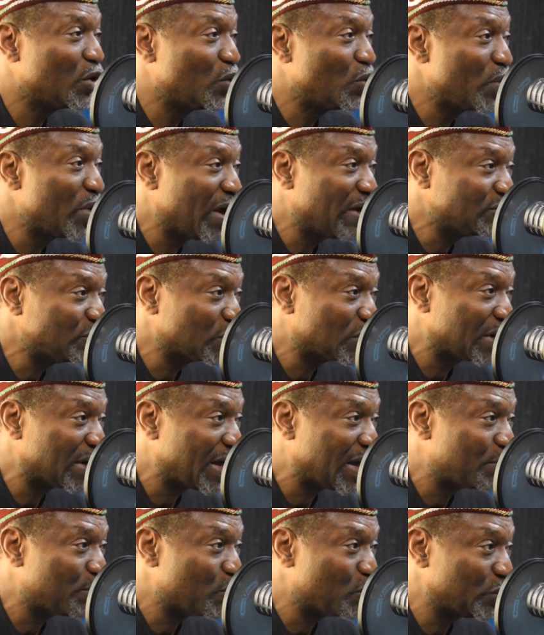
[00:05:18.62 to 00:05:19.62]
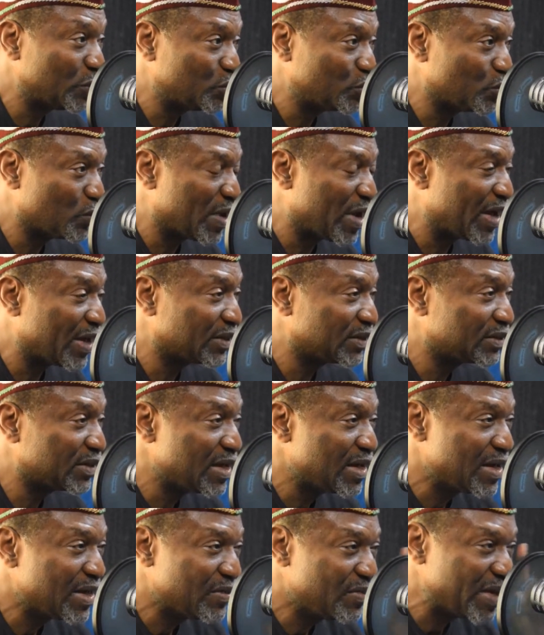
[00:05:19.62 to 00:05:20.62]
we have to clap with two hands.
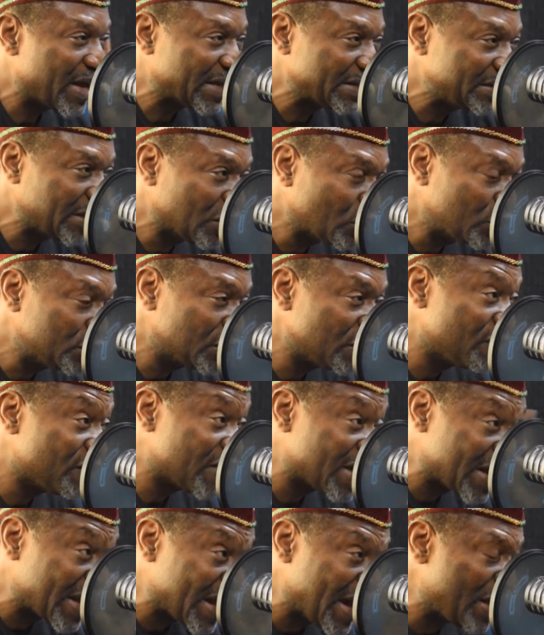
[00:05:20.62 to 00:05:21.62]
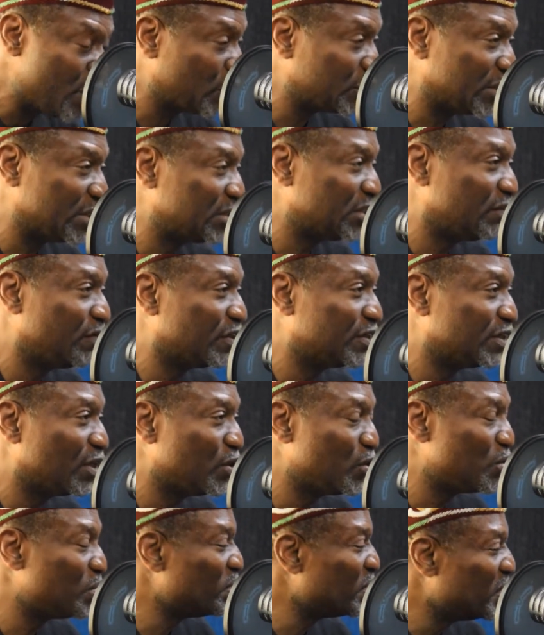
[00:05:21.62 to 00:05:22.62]
The executive cannot achieve it
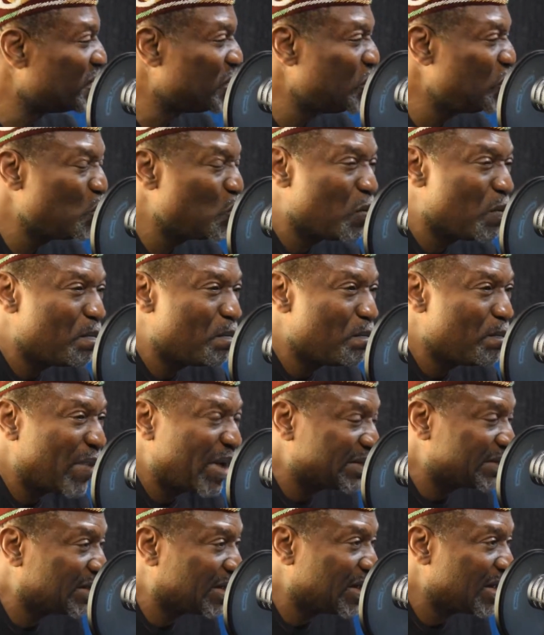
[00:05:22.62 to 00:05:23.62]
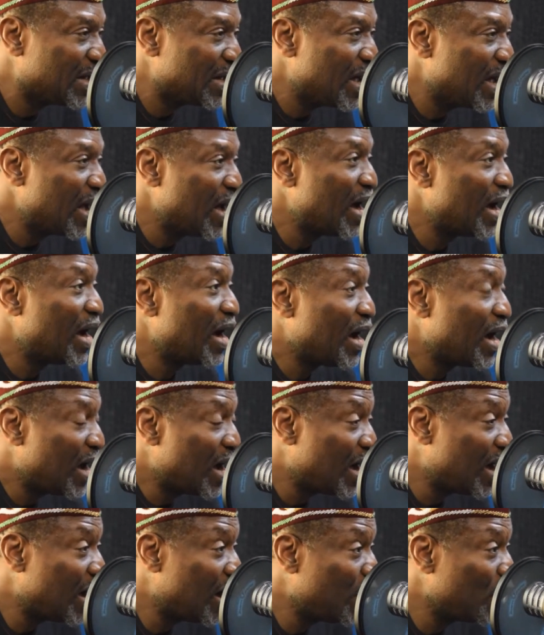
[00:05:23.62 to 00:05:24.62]
alone, no matter
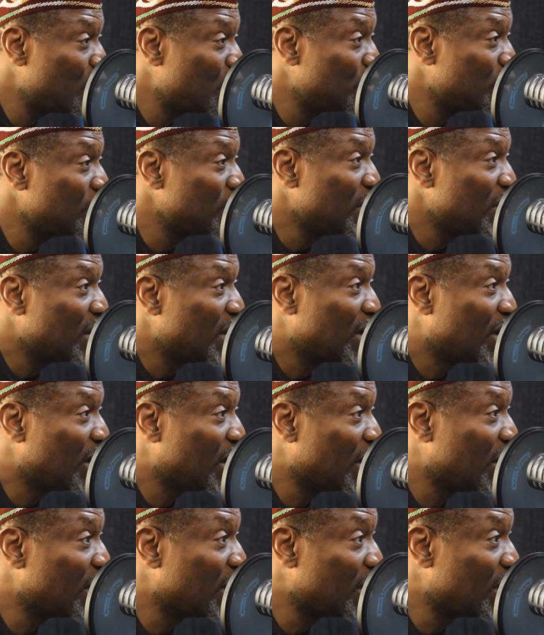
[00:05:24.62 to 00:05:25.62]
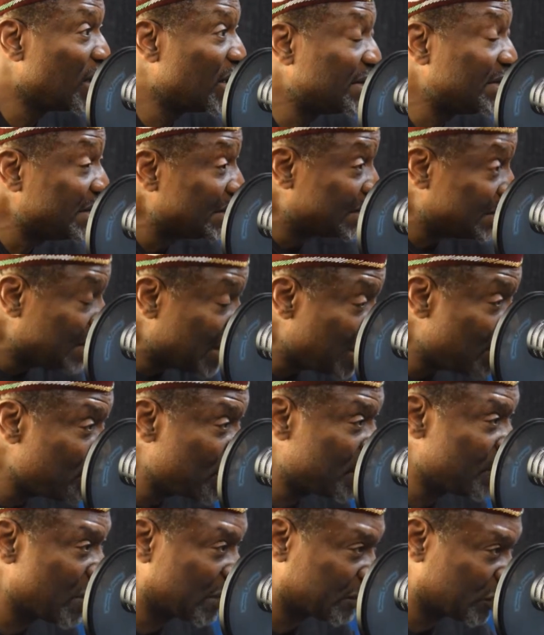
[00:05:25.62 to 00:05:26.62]
how
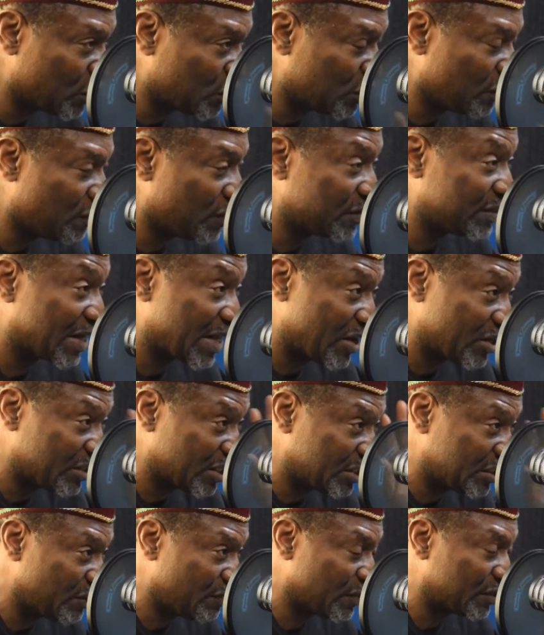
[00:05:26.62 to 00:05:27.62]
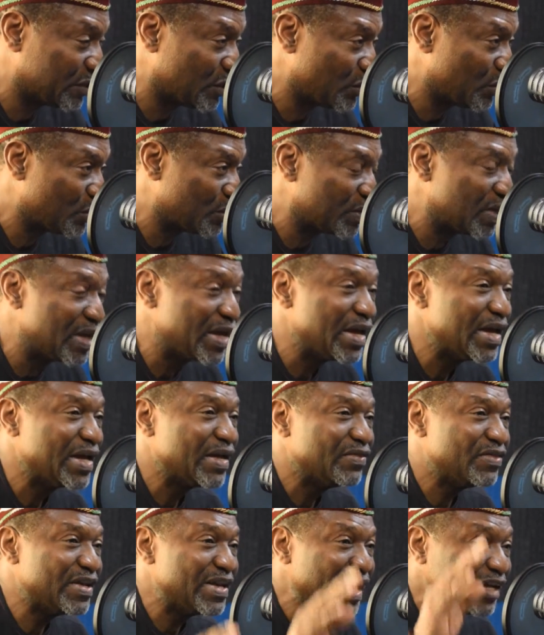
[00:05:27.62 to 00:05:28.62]
determined the executive is, they cannot achieve it alone.
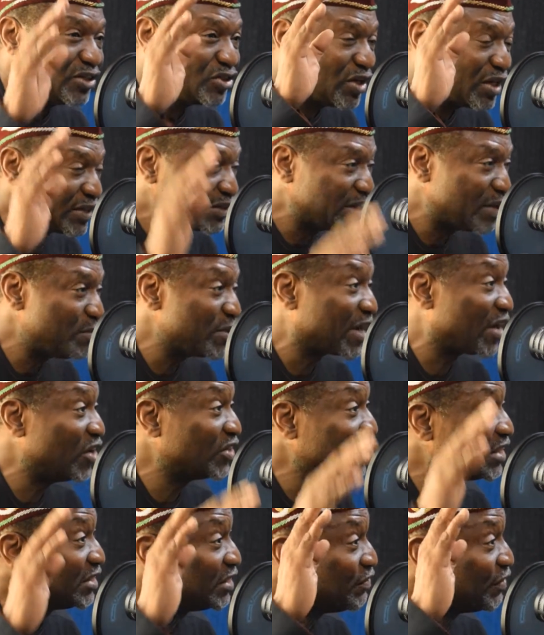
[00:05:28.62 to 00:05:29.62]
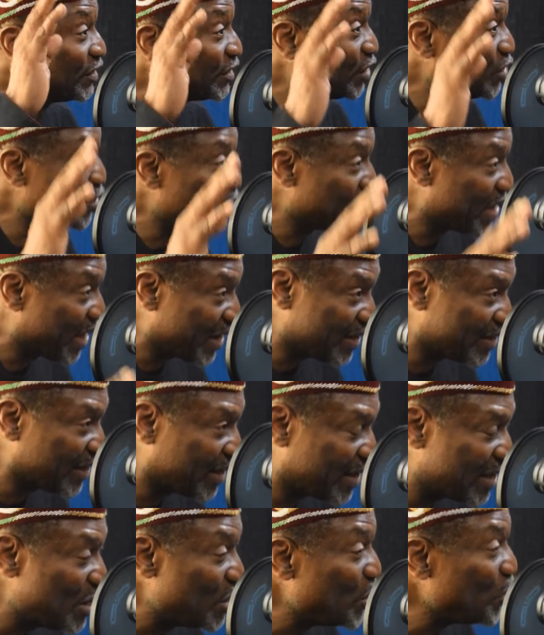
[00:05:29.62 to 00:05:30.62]
The National Assembly cannot achieve it alone
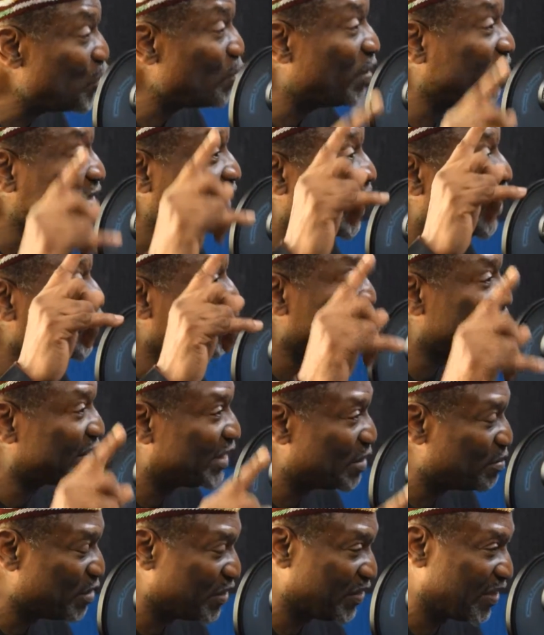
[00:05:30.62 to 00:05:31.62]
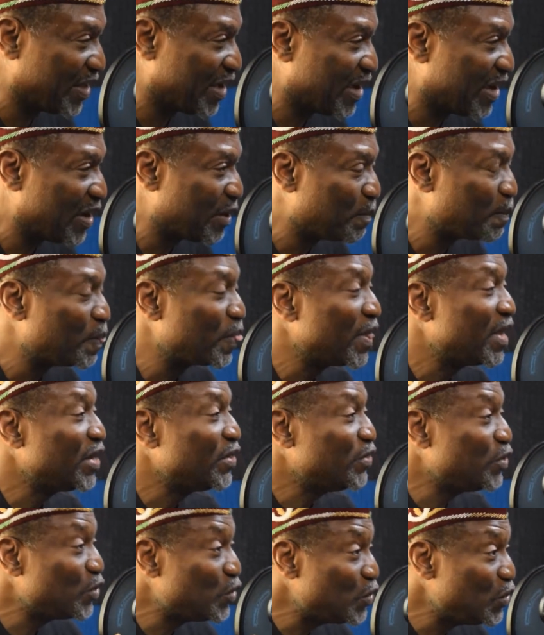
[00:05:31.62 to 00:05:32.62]
either, no matter how determined they are.
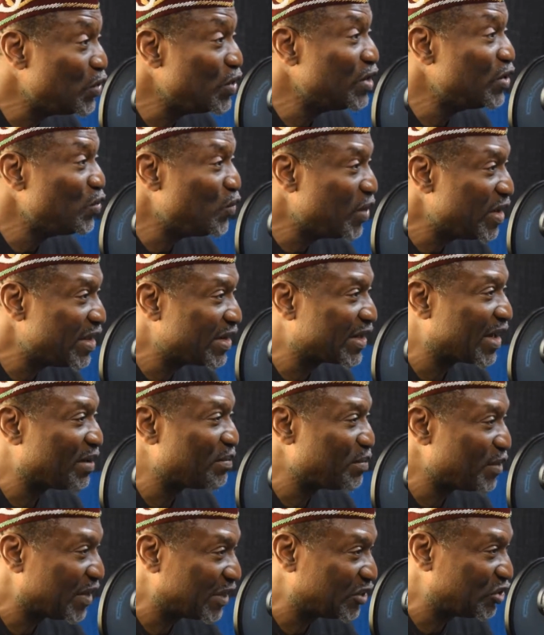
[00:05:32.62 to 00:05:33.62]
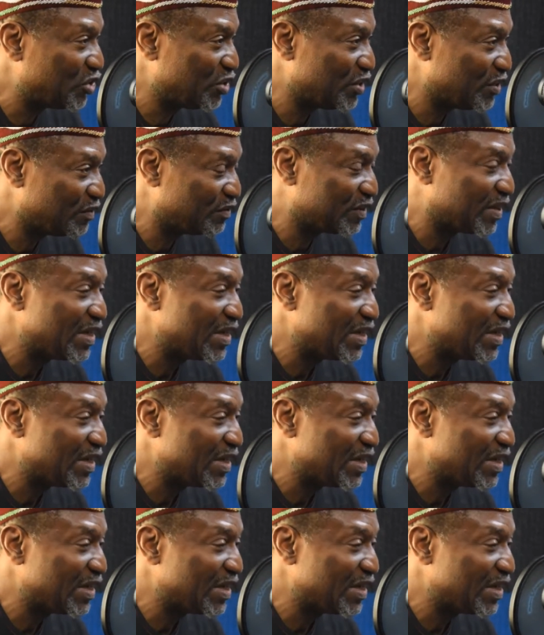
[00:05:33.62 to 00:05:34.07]
The only way it can be achieved